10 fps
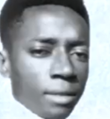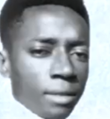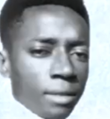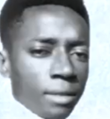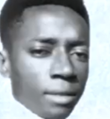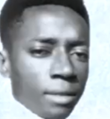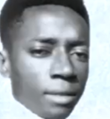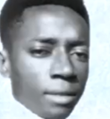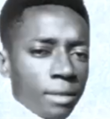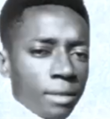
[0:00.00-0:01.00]

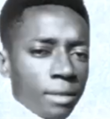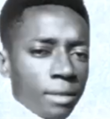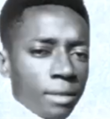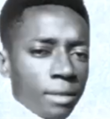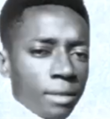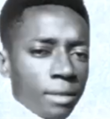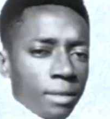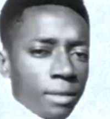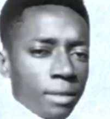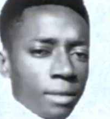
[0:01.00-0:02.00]

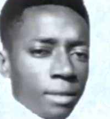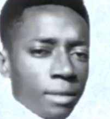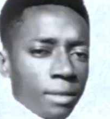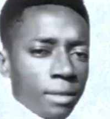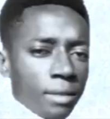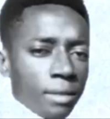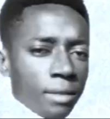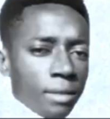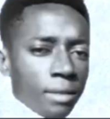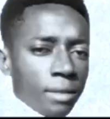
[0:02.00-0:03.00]

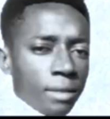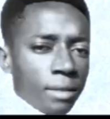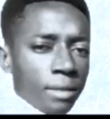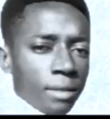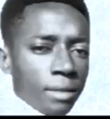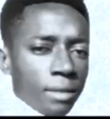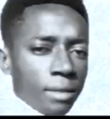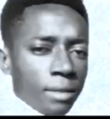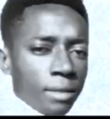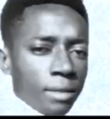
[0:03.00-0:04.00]

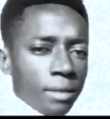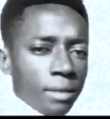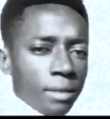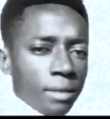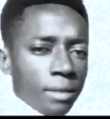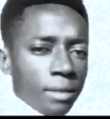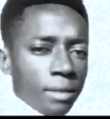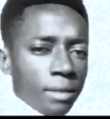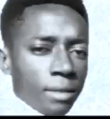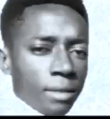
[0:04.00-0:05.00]

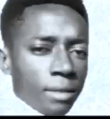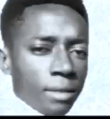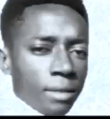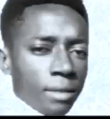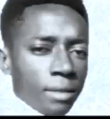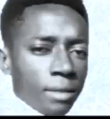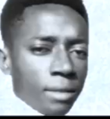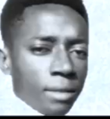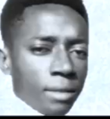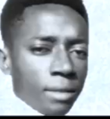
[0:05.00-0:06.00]

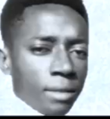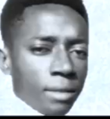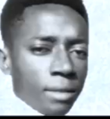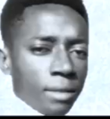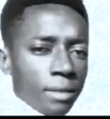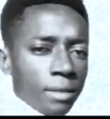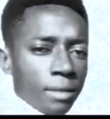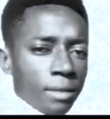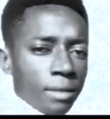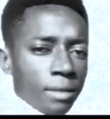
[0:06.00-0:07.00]

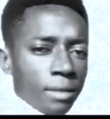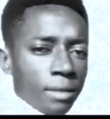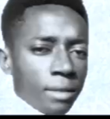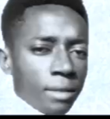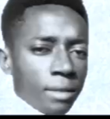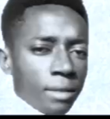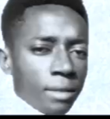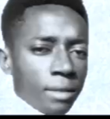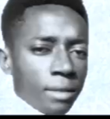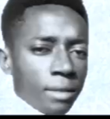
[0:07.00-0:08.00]
This person isn't speaking.